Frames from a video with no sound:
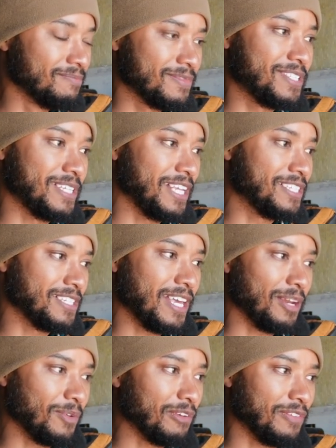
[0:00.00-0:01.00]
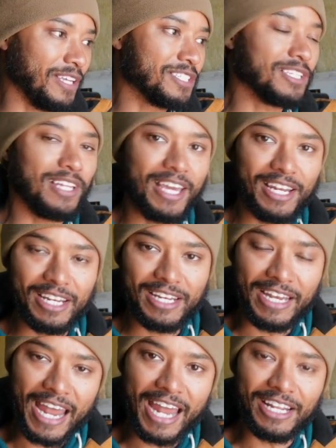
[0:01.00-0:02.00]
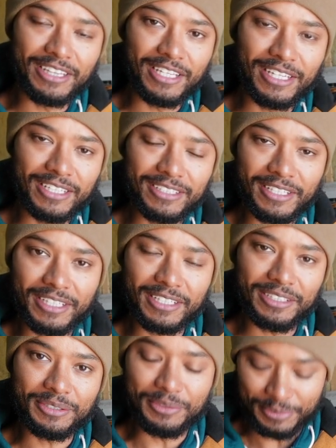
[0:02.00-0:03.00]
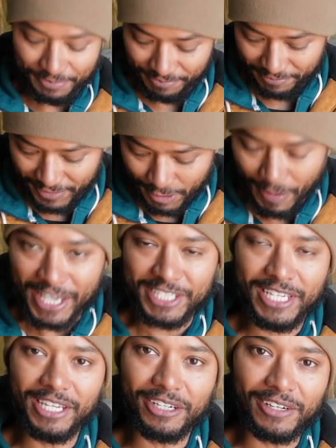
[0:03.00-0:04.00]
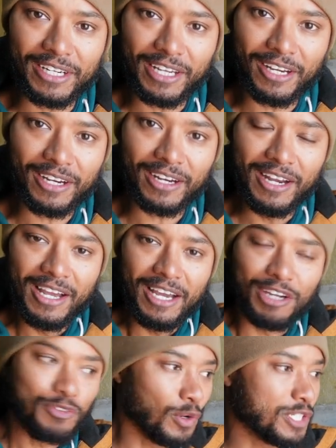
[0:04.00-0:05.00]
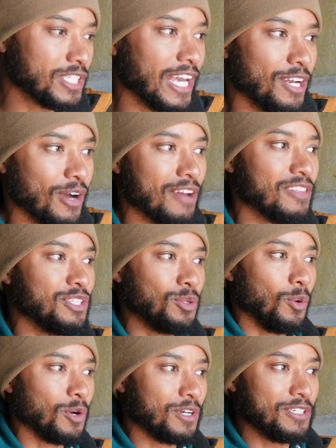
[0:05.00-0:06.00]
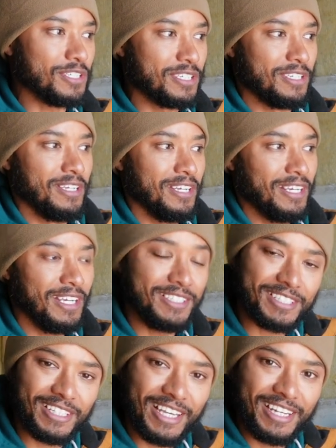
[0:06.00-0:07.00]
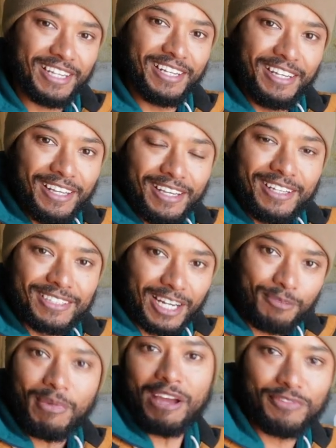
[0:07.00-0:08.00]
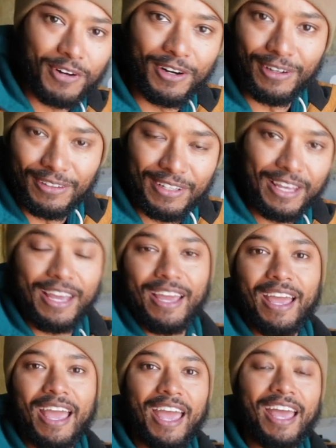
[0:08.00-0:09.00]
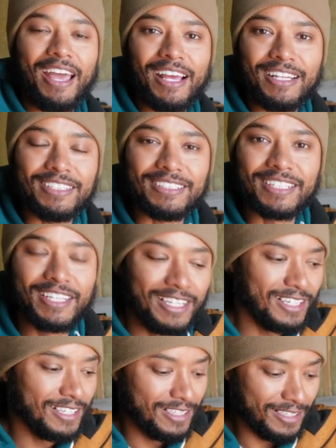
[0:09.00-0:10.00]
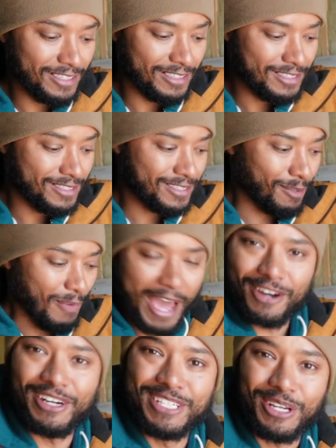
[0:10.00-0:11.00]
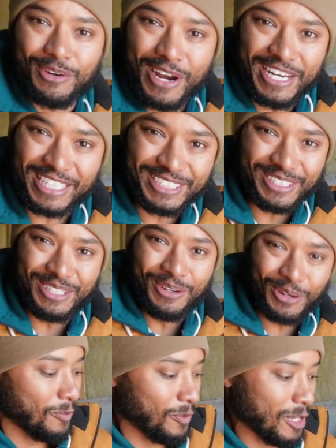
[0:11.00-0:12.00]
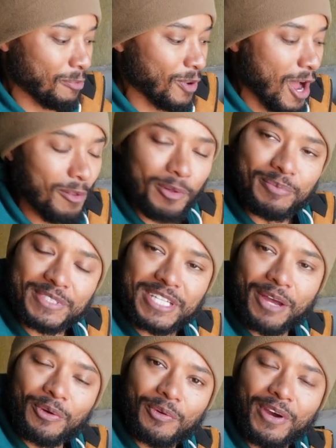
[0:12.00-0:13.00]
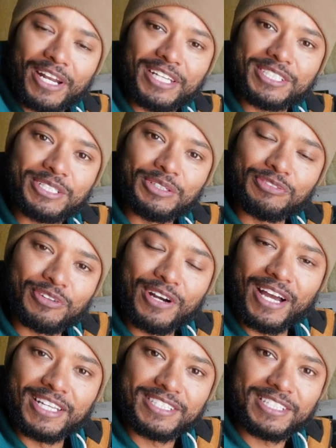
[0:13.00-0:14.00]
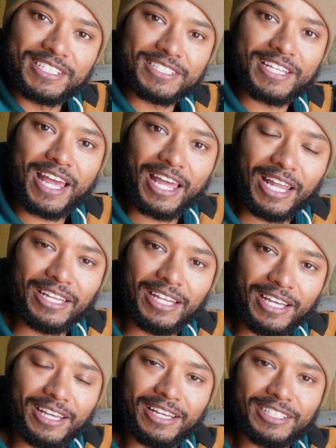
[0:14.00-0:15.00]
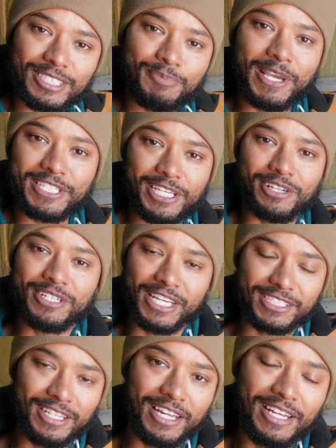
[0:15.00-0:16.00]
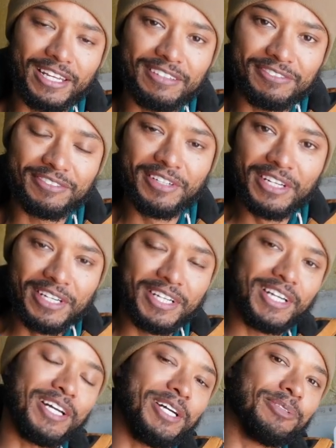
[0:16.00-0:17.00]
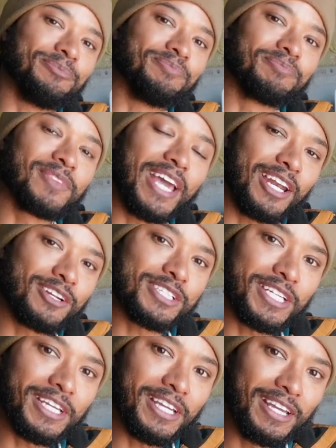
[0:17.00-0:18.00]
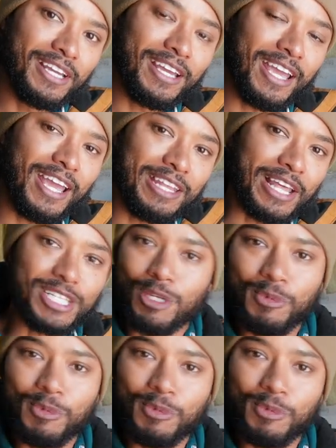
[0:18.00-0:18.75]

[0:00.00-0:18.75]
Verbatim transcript: since then we've insulated and added the little space heater in here. Unfortunately, I don't have the doors insulated. It's kind of my fault. And The batteries are right next to the door. One of the problems that we run into for us is that the space heater takes a lot of energy, and that's